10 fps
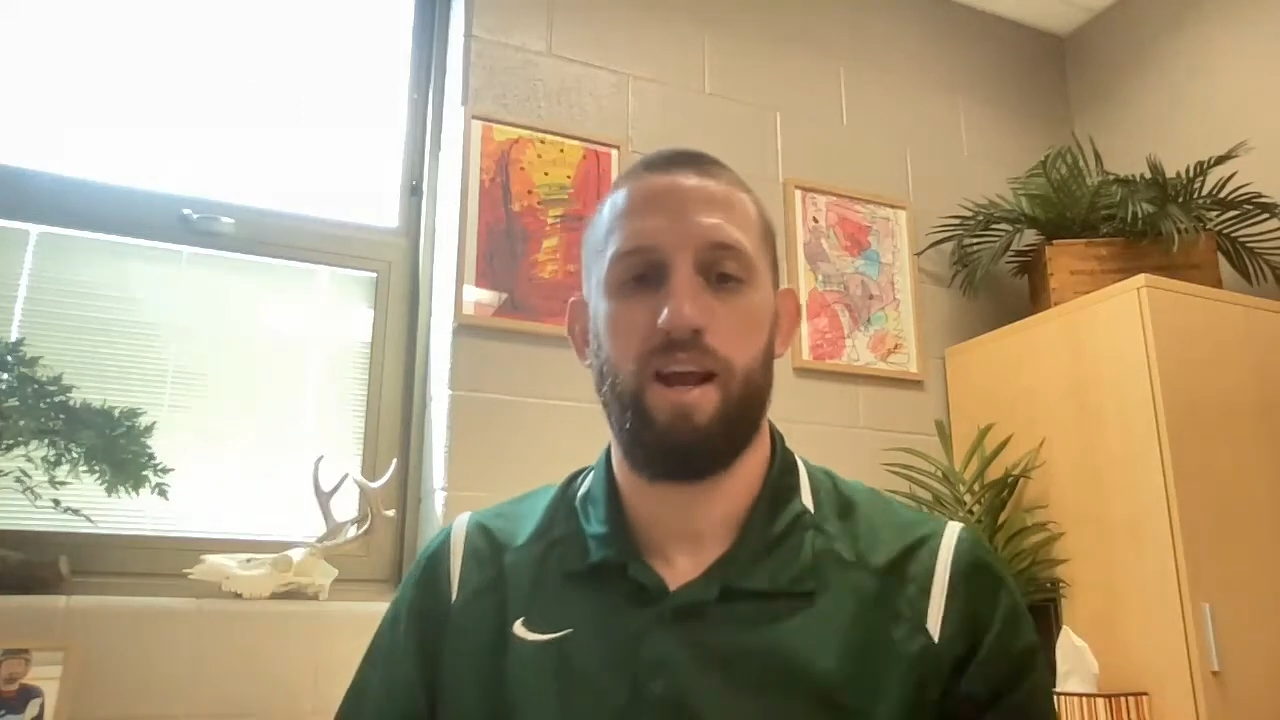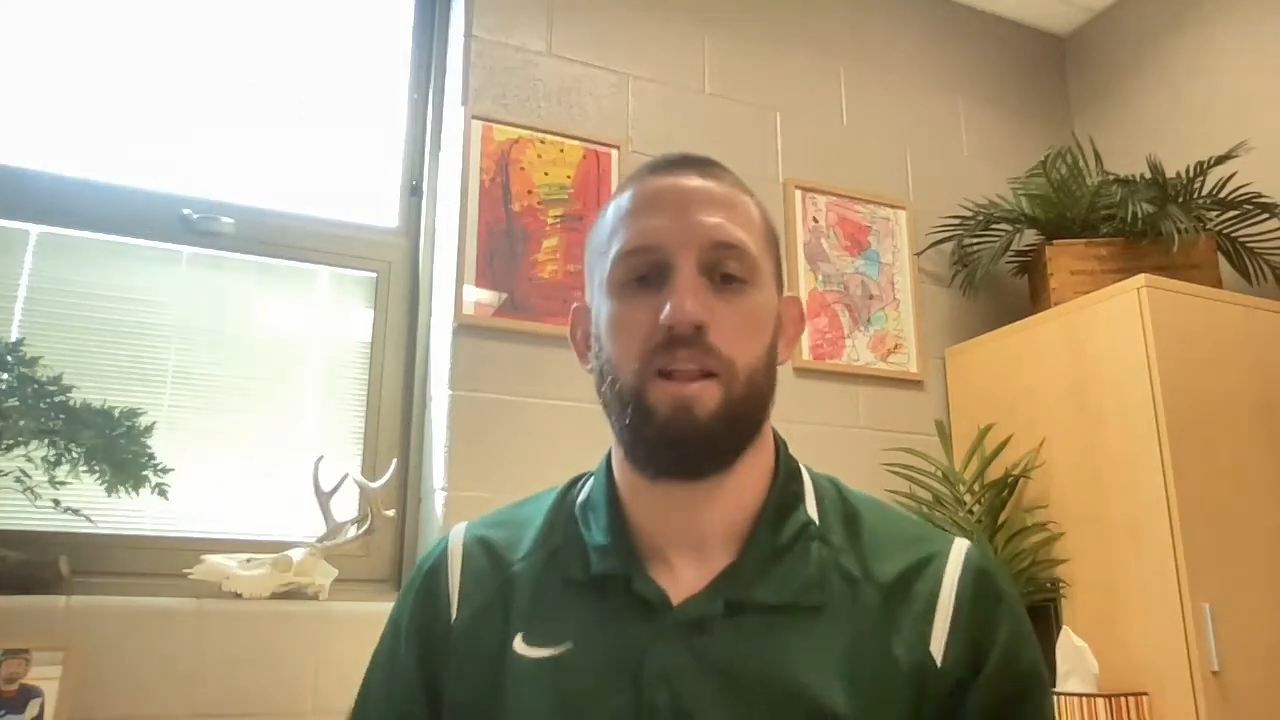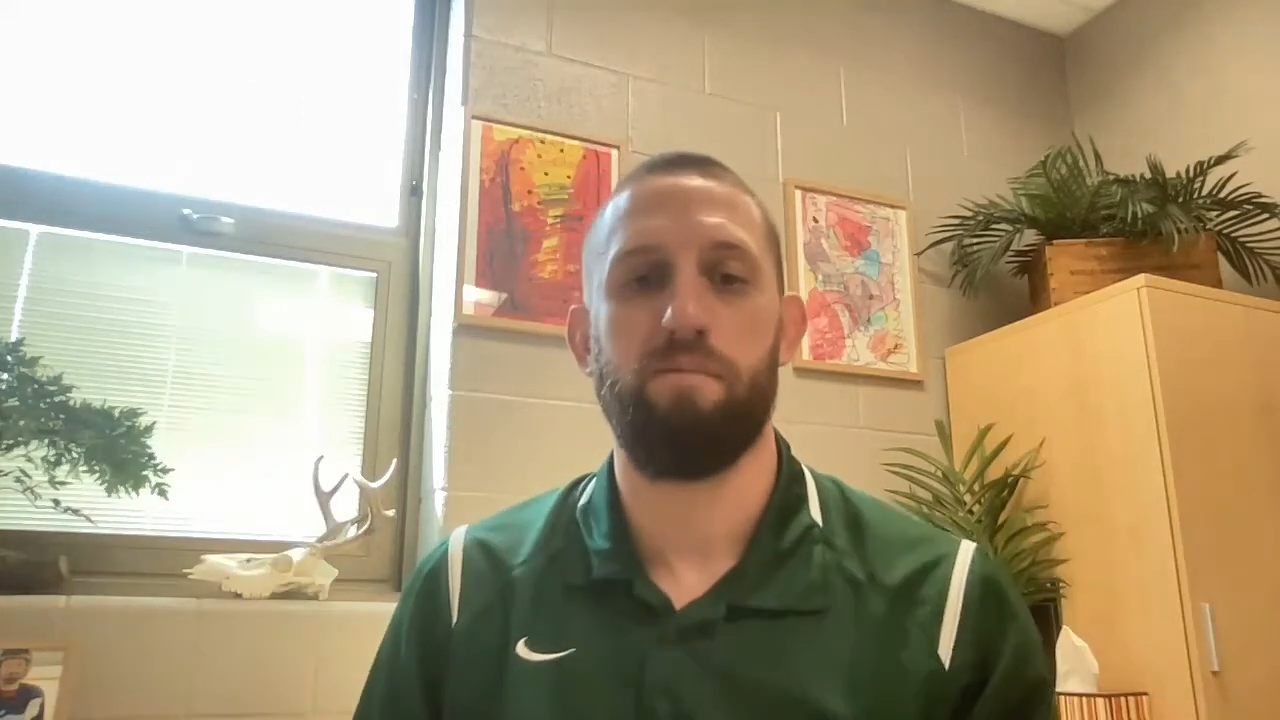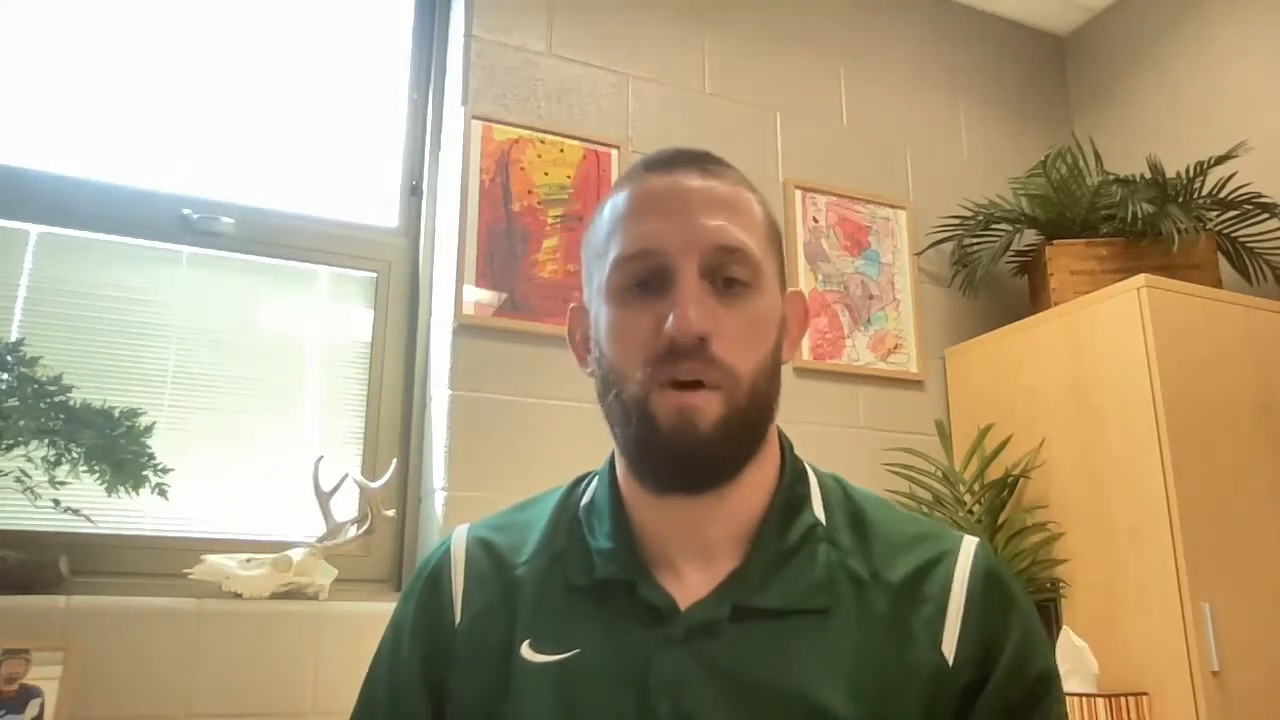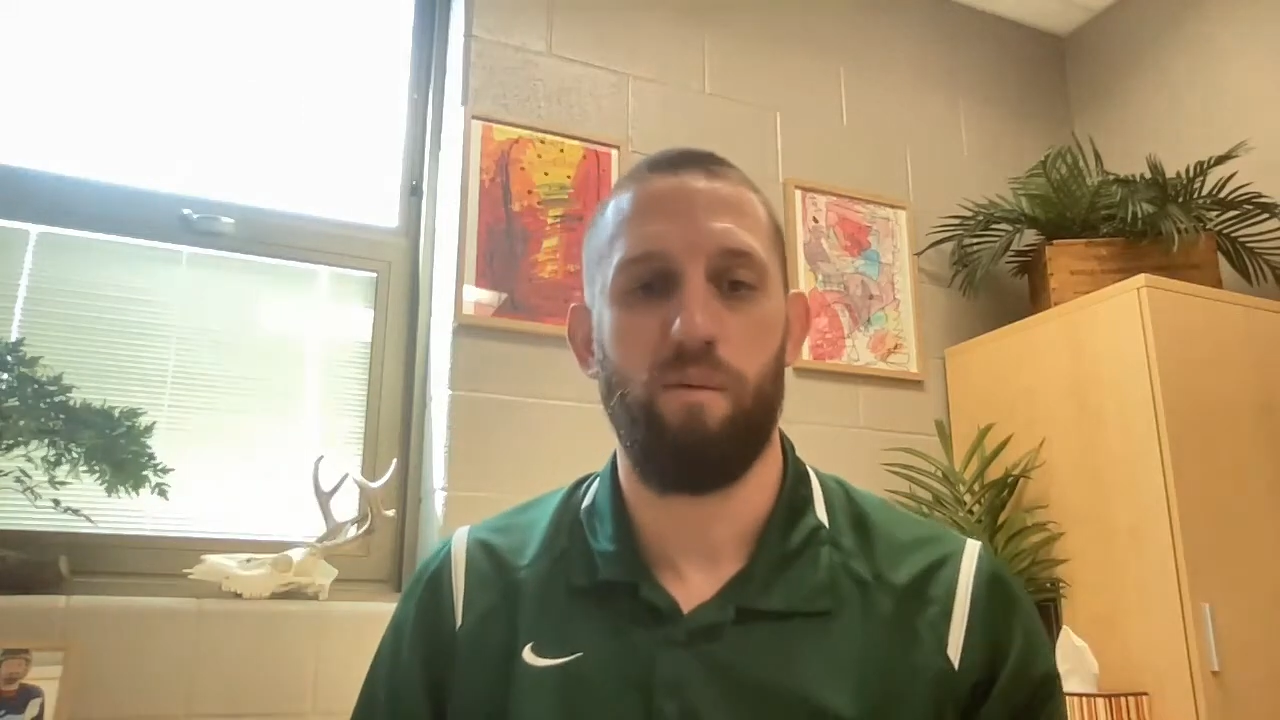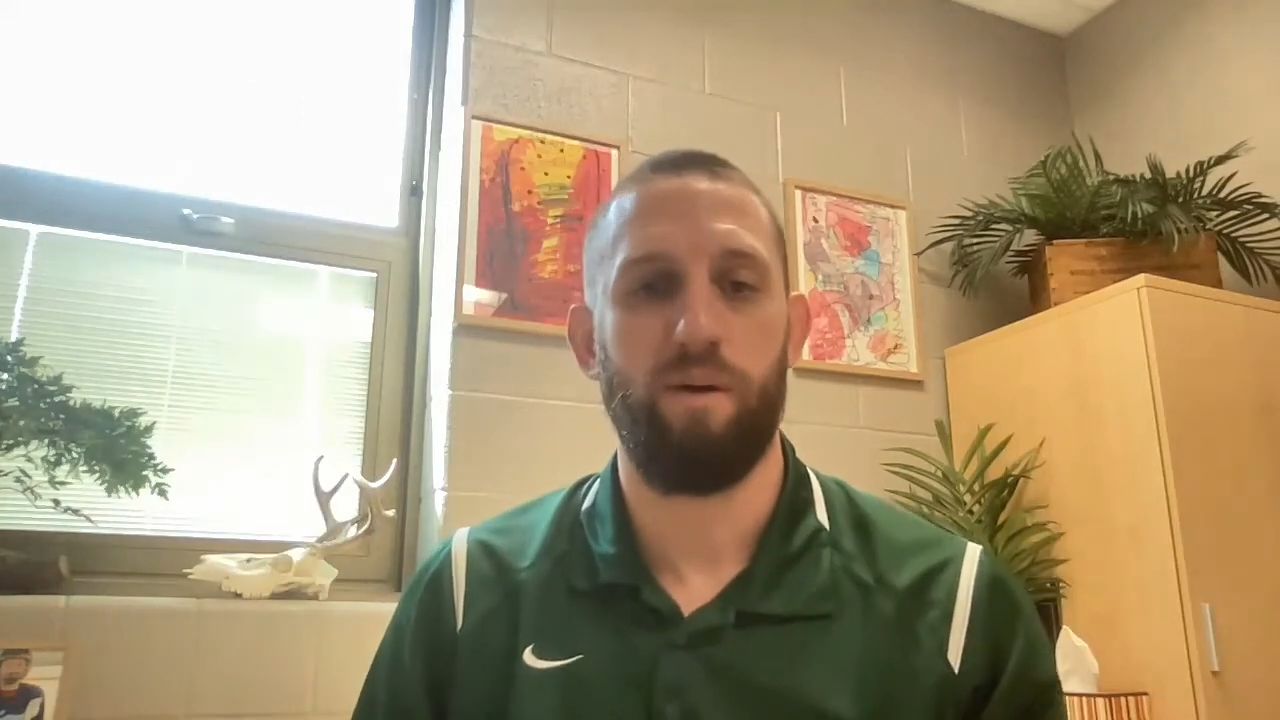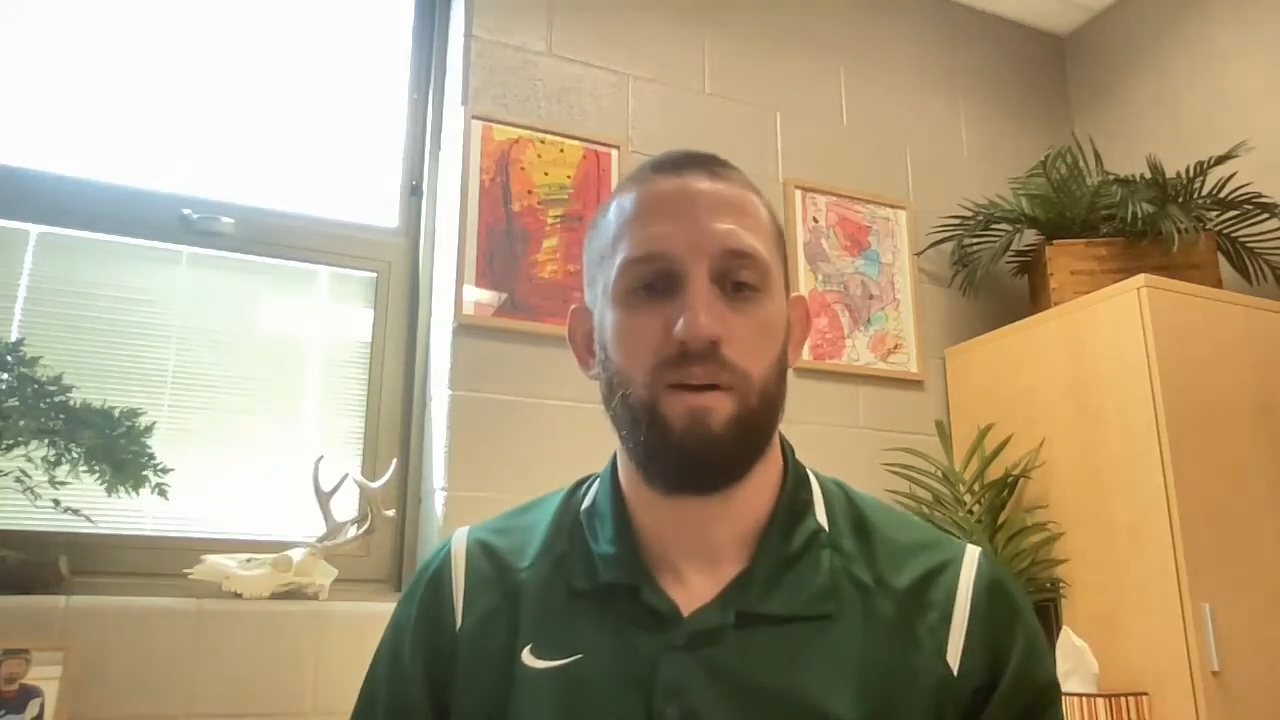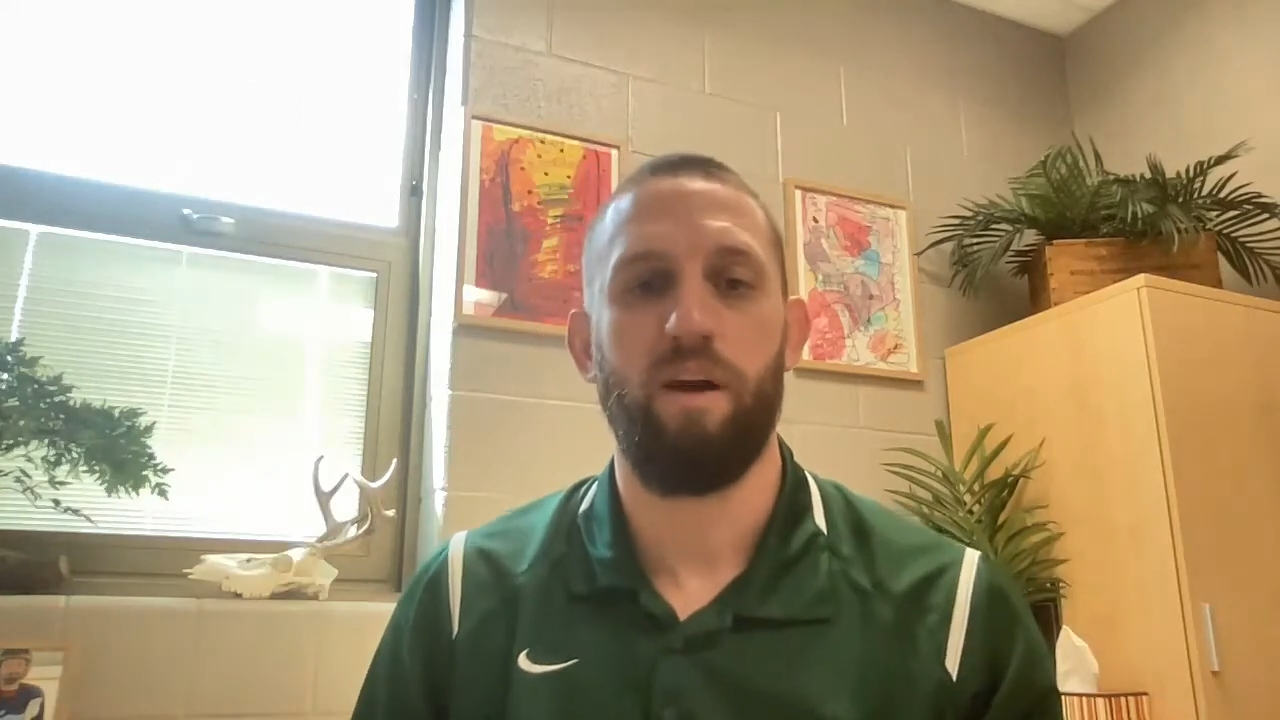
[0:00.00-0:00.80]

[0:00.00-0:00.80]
in the moment